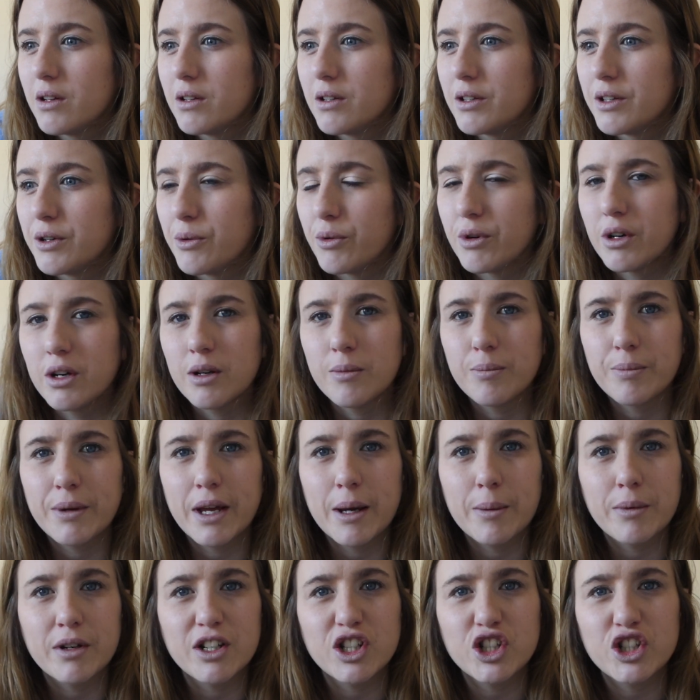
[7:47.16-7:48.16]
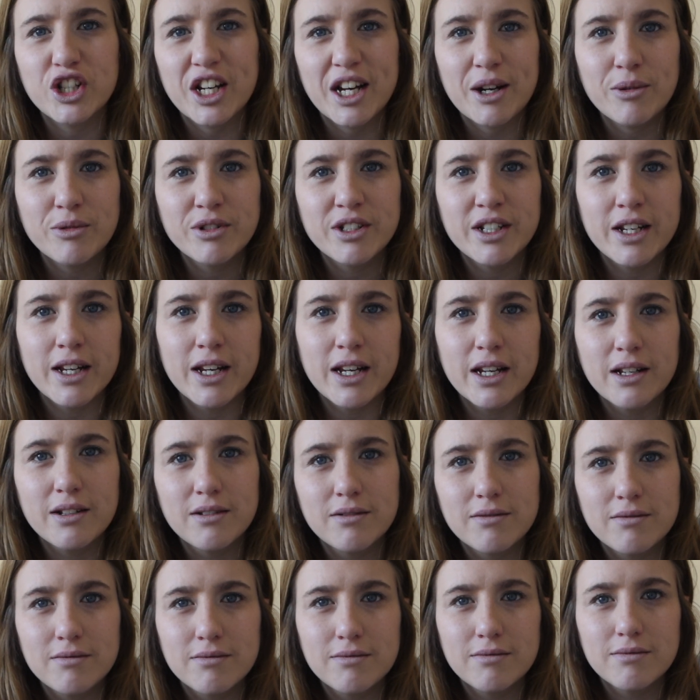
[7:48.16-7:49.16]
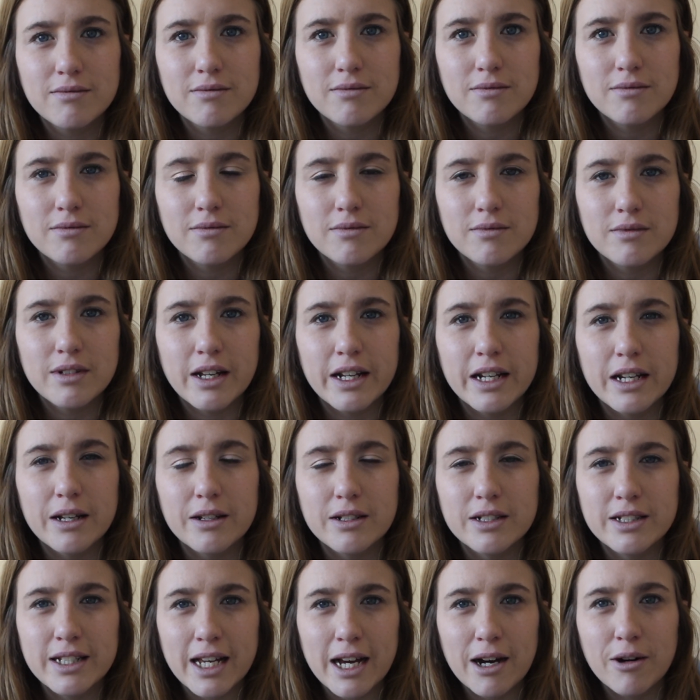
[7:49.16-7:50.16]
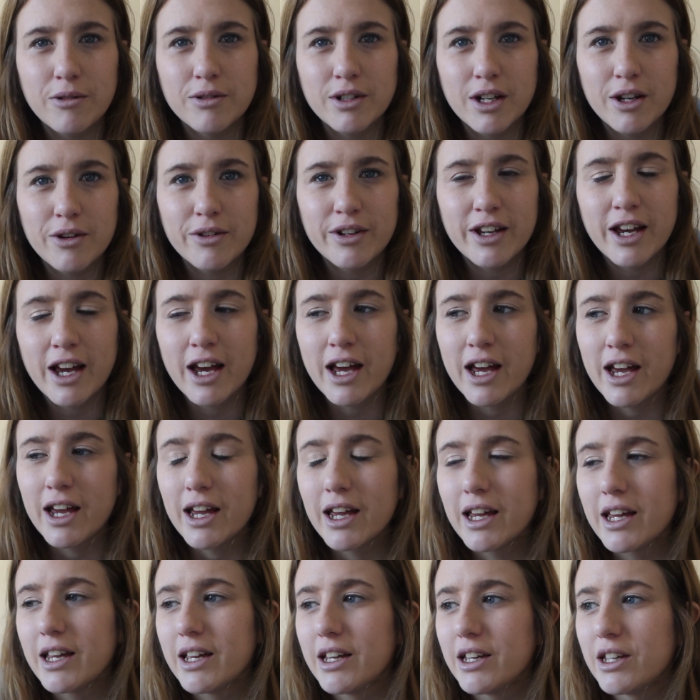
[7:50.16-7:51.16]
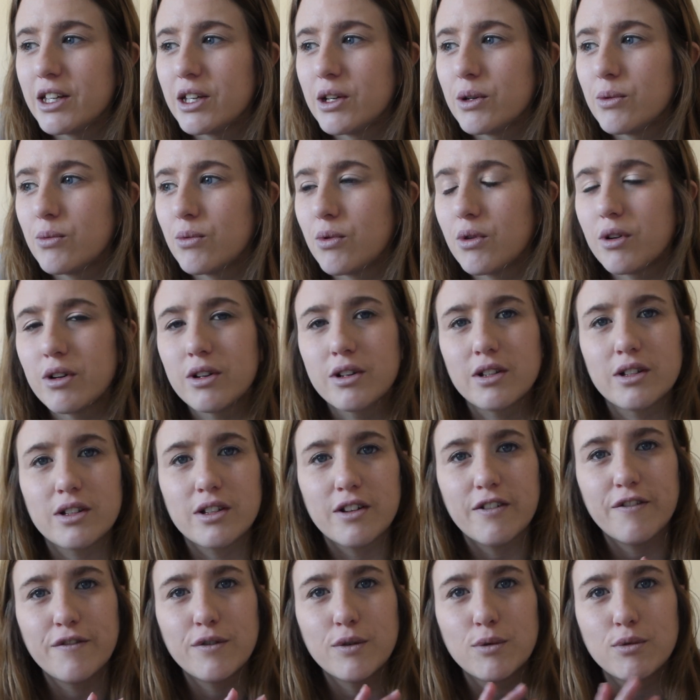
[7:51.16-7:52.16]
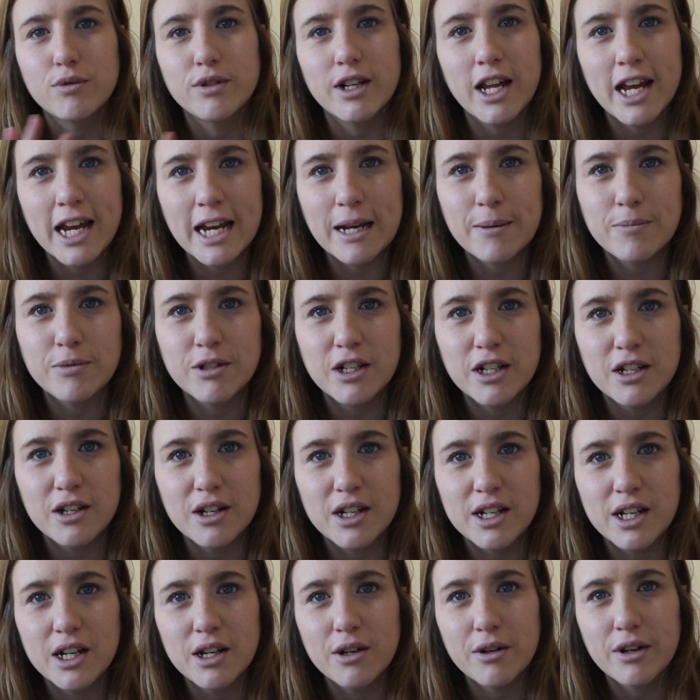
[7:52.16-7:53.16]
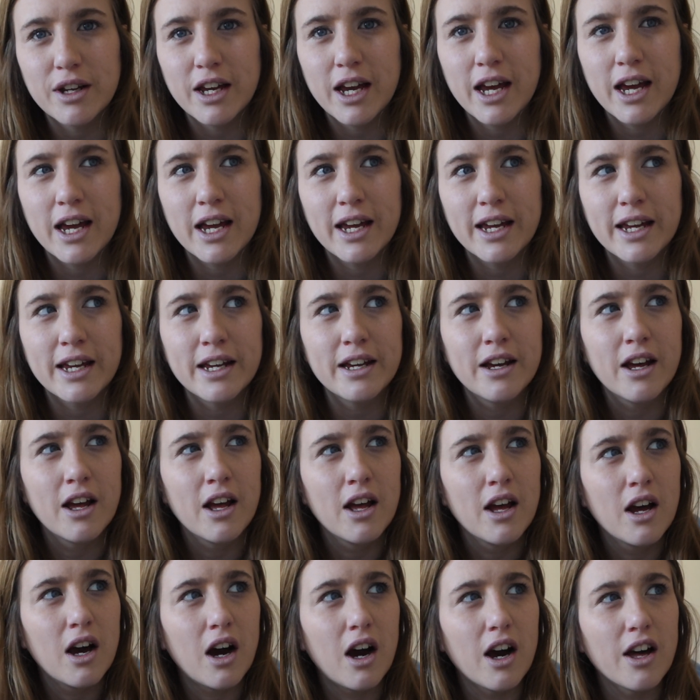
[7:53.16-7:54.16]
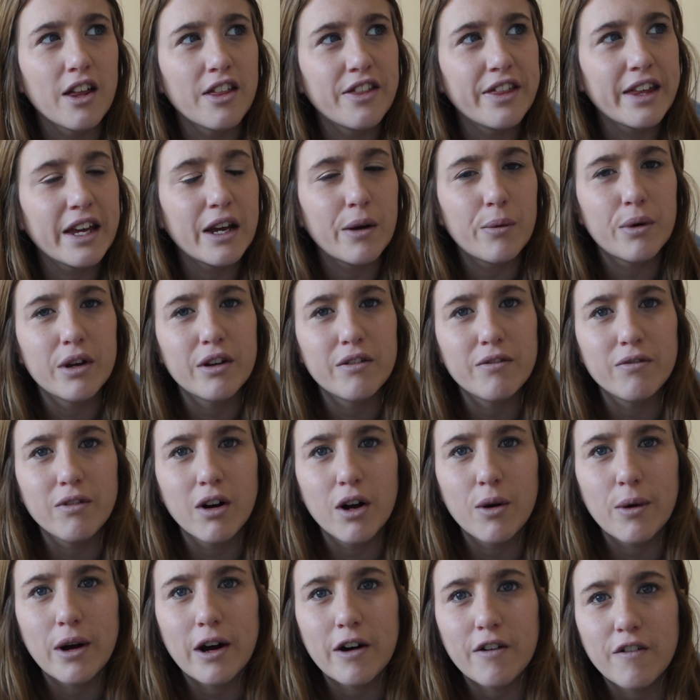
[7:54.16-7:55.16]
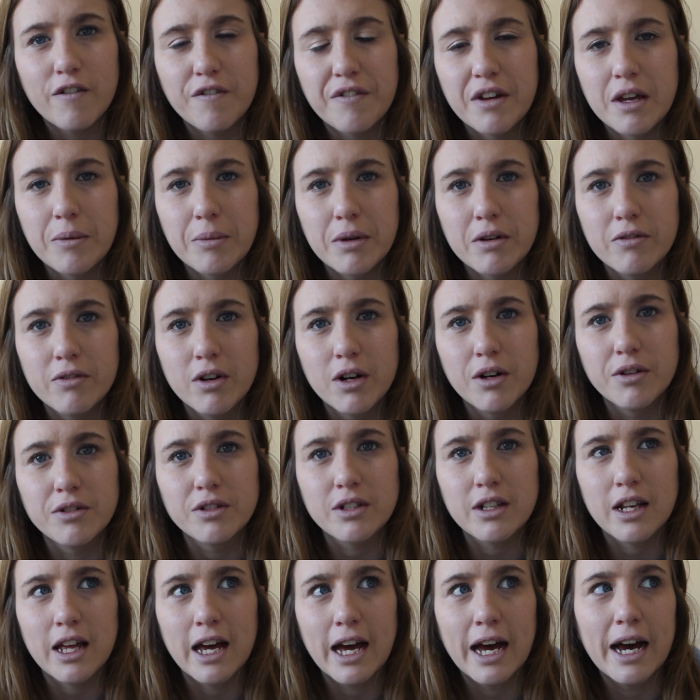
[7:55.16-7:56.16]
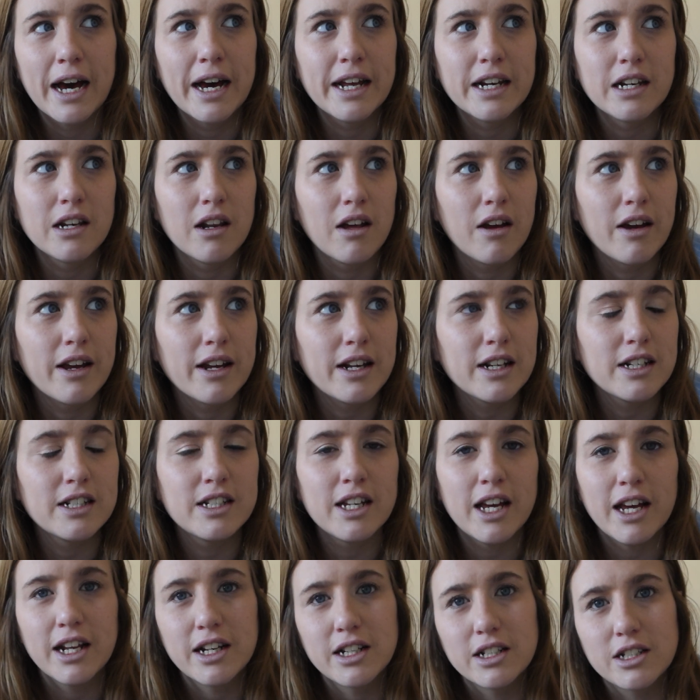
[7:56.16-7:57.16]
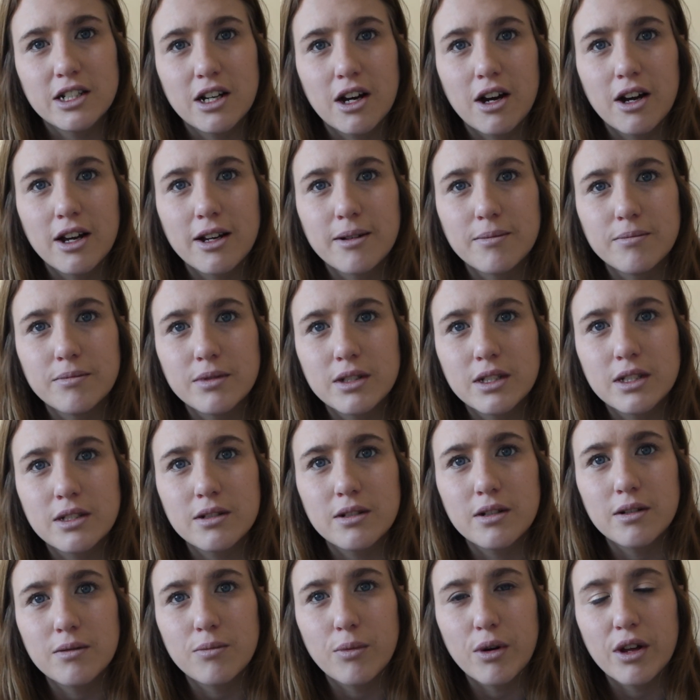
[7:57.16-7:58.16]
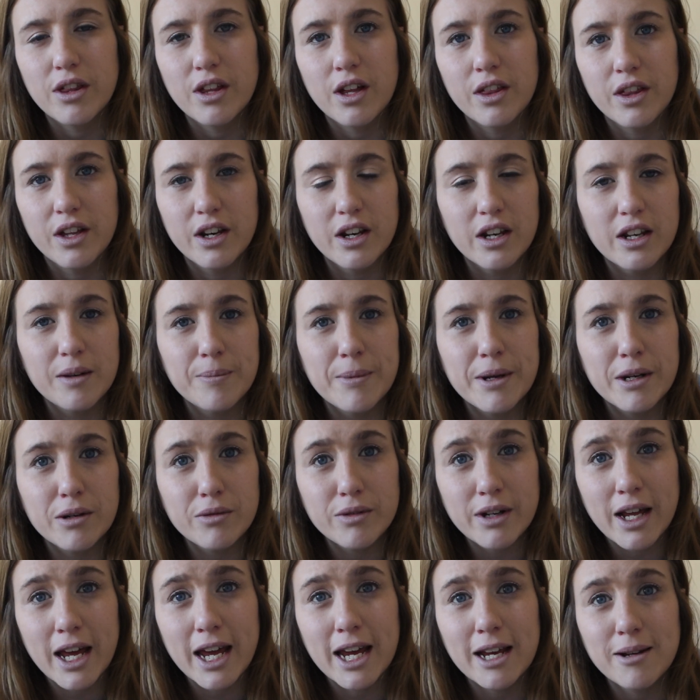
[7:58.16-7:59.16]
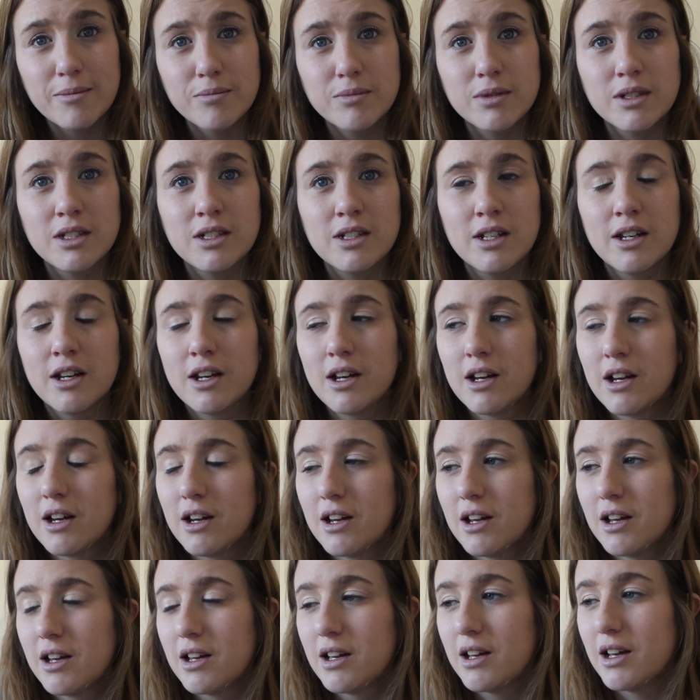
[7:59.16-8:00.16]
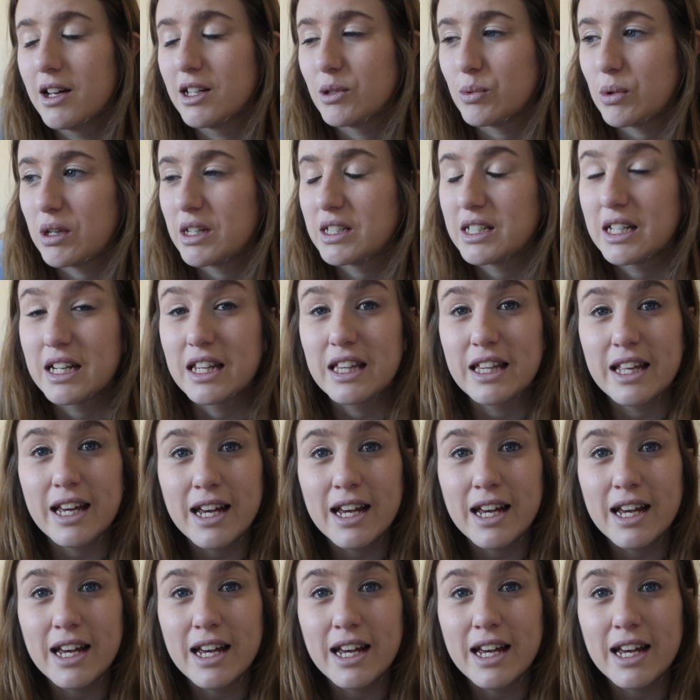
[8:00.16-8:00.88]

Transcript: you want to be able to shout it and it sound okay. You want the full name to look okay. I think we wrote out Phoebe Rose Ladd like 10 times with other middle names as well as anything